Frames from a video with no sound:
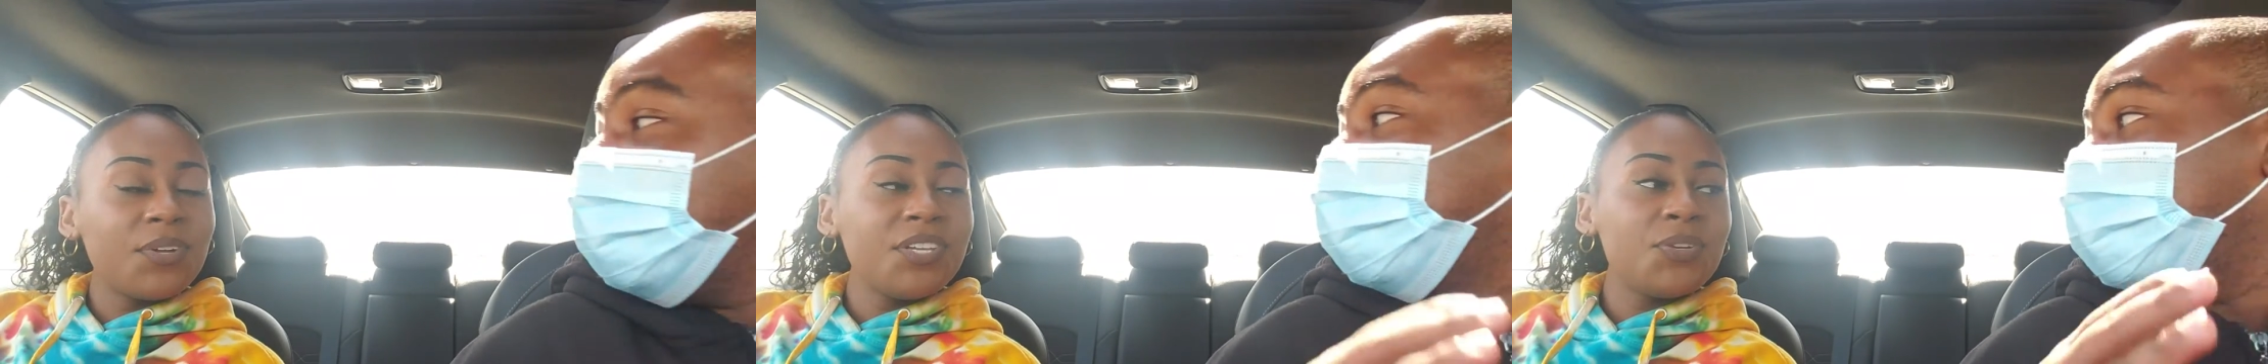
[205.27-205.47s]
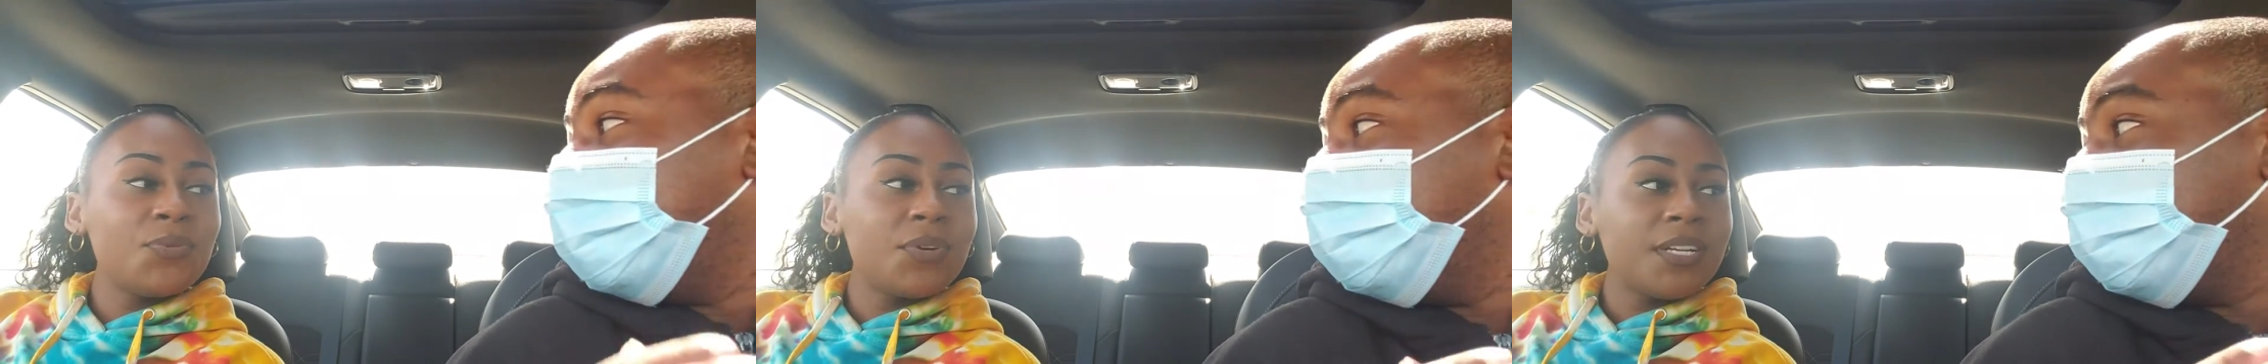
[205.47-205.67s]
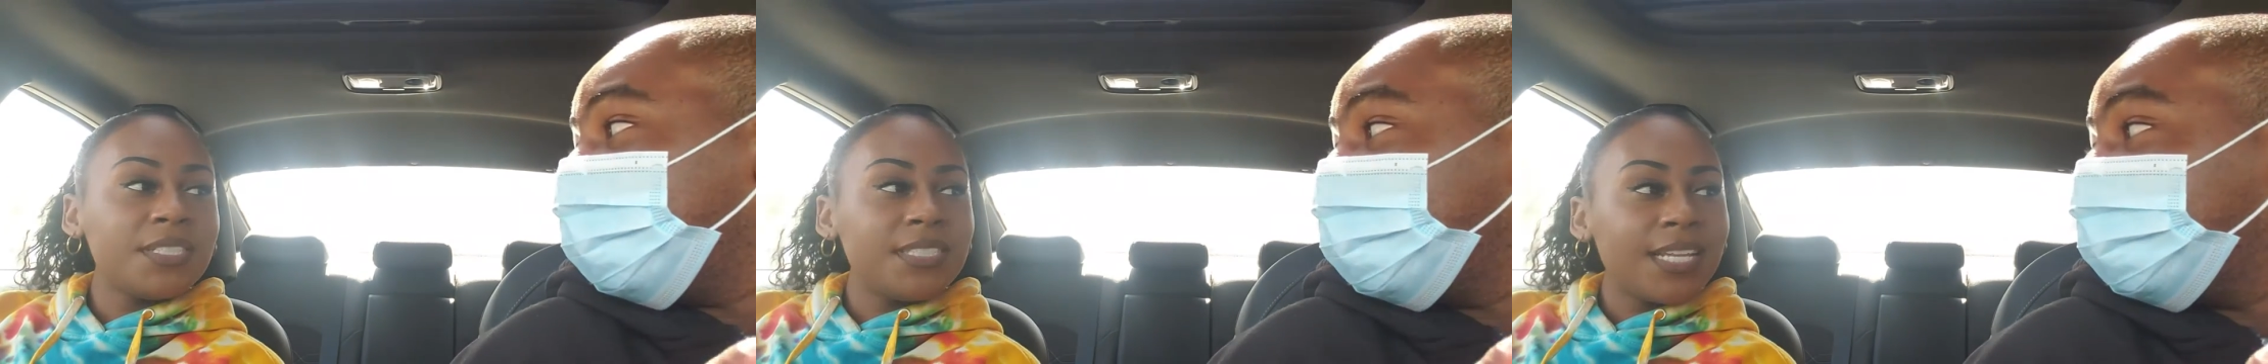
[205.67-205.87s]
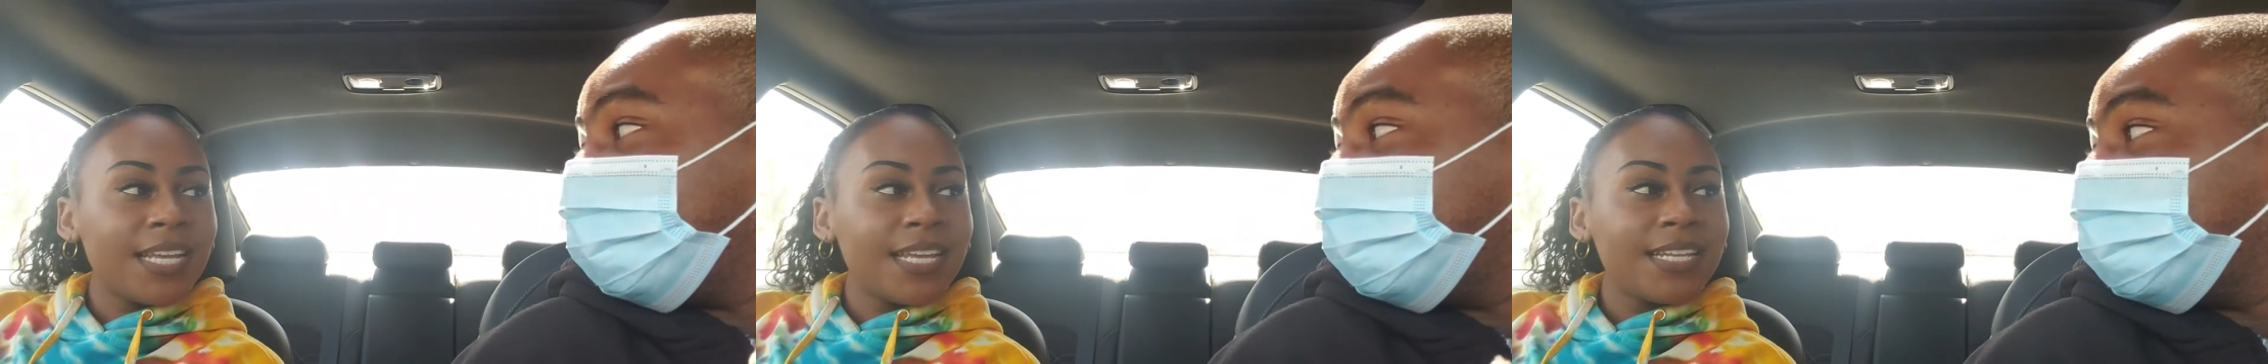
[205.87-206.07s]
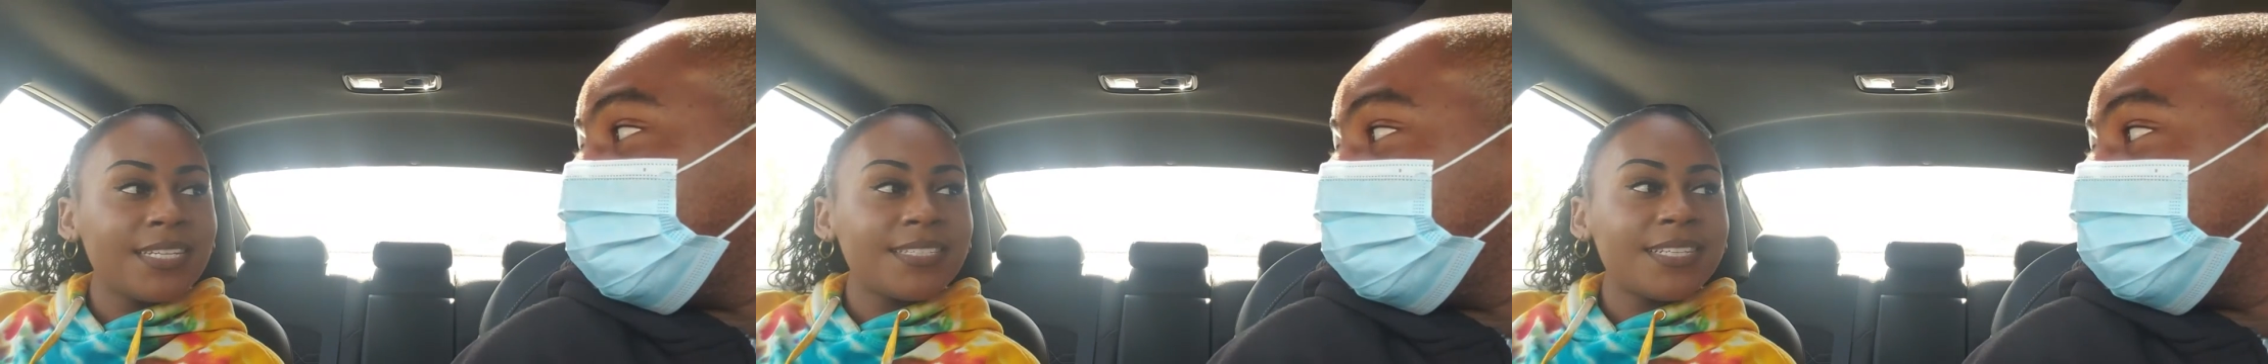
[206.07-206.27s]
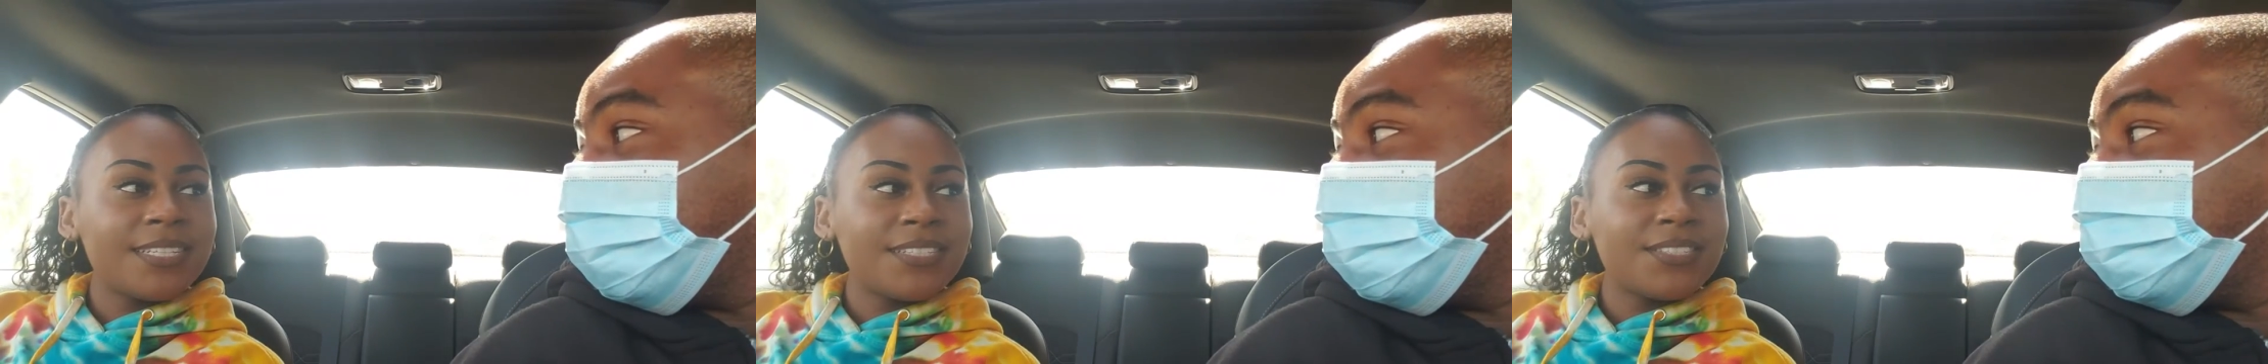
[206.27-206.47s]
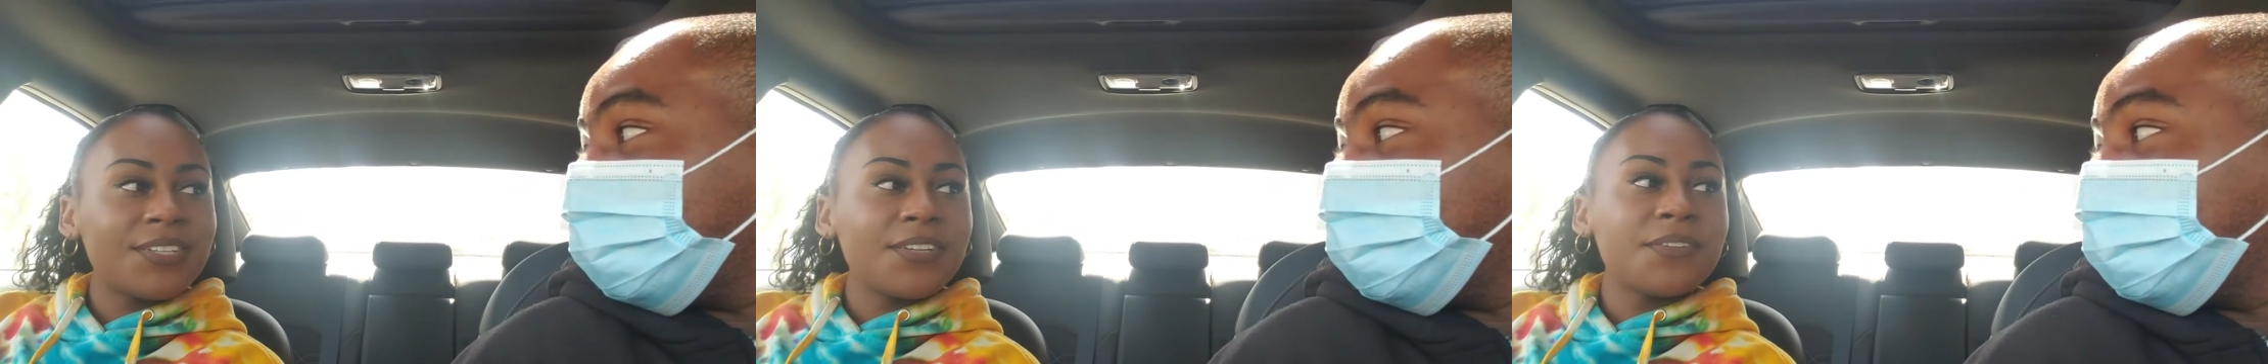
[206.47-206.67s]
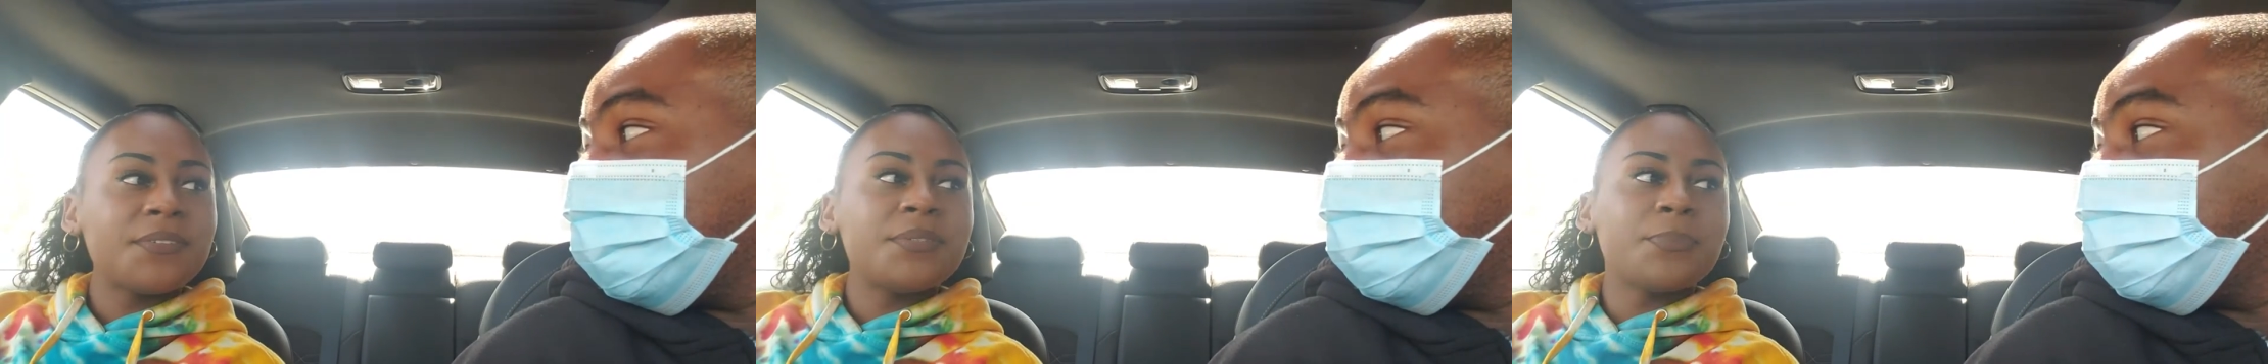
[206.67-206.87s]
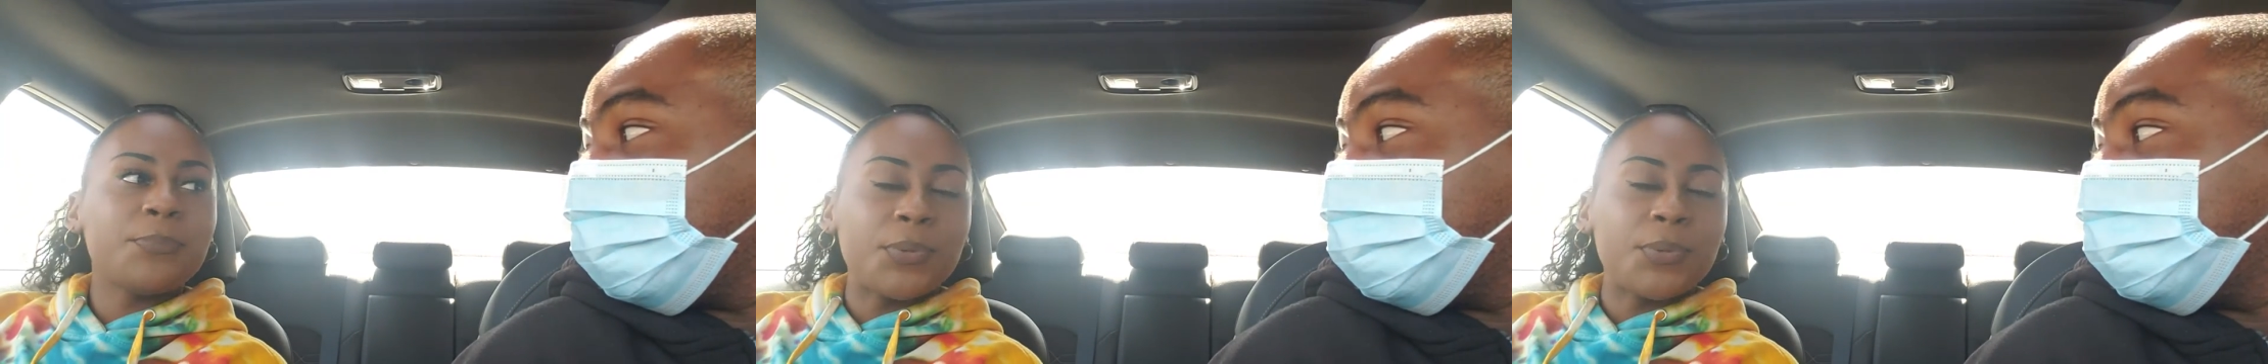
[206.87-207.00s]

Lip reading: the one you worked at, they served